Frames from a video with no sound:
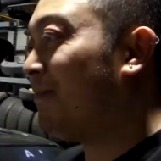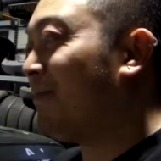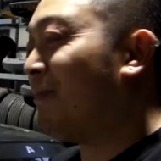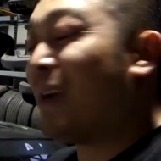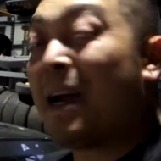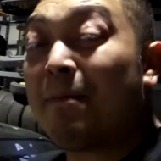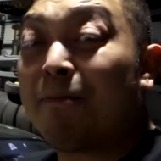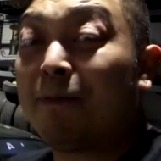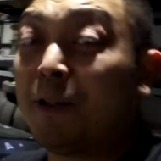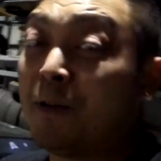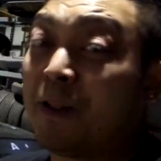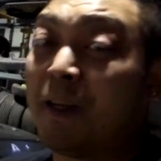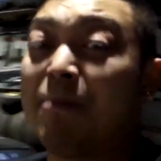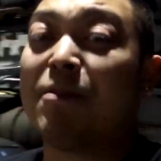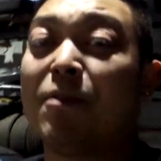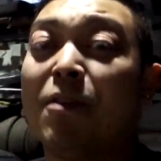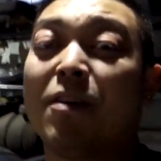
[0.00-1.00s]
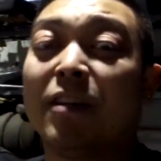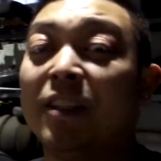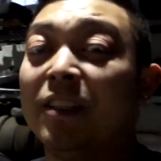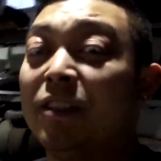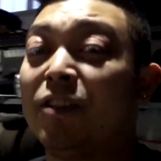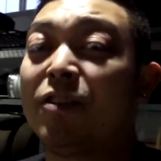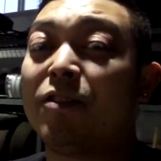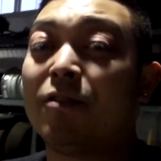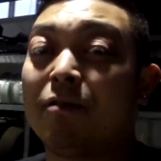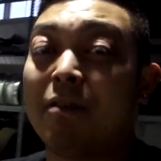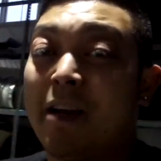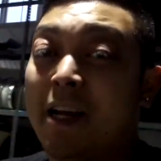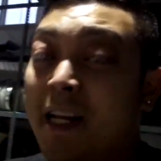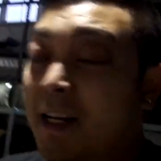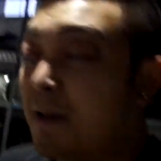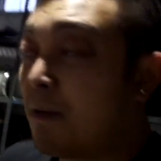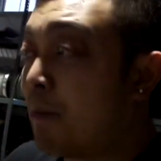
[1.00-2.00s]
Wrap, don't get me wrong, is great,
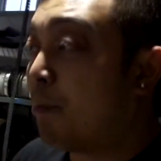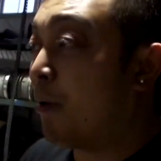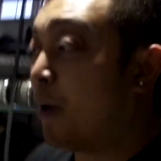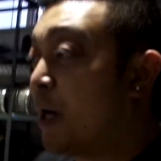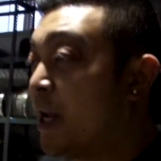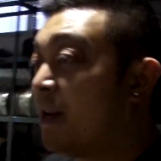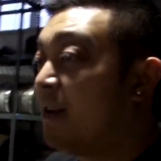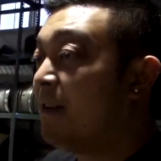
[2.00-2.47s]
but